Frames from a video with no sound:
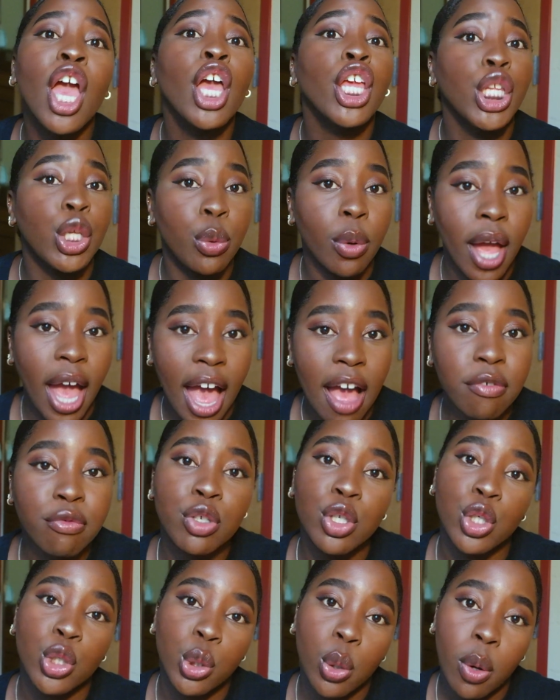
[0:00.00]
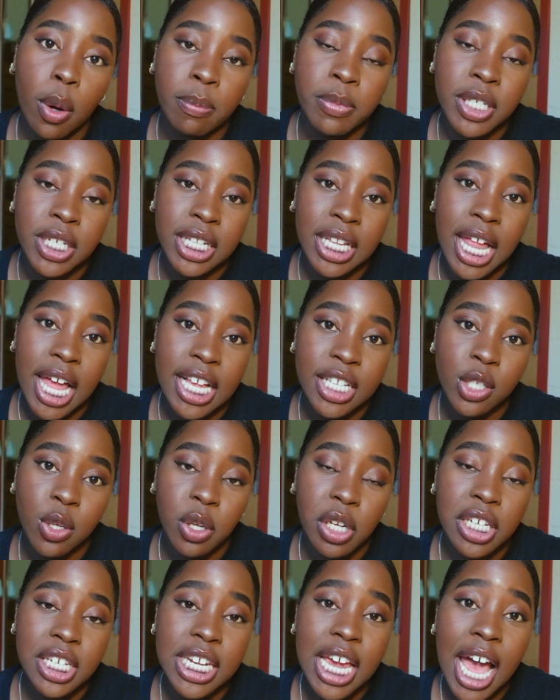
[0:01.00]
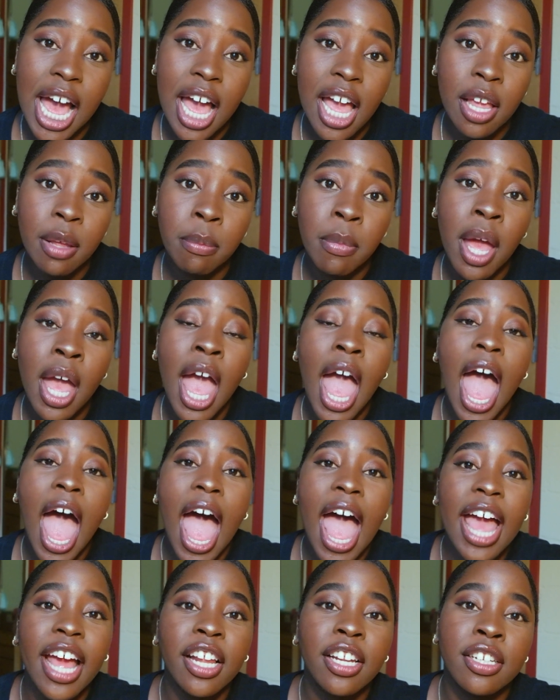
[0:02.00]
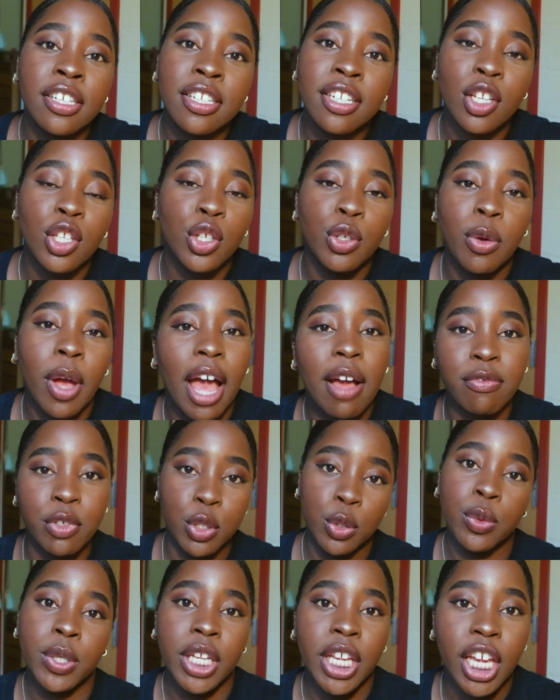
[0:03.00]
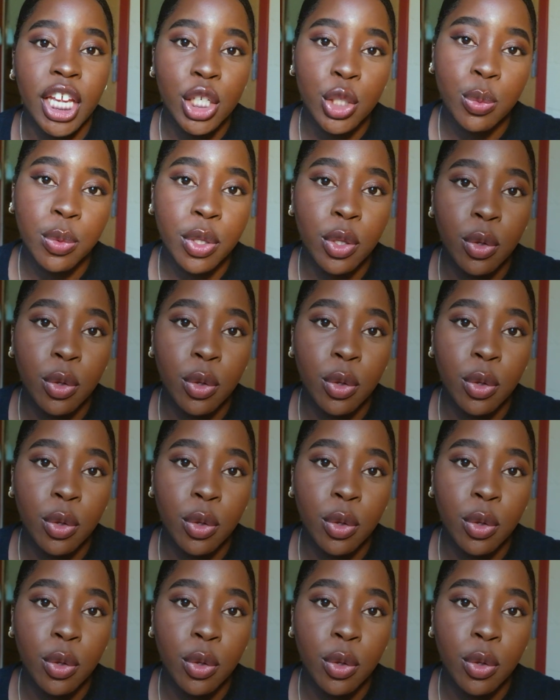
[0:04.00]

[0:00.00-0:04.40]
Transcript: you have to show up to class on time, and you have to engage with your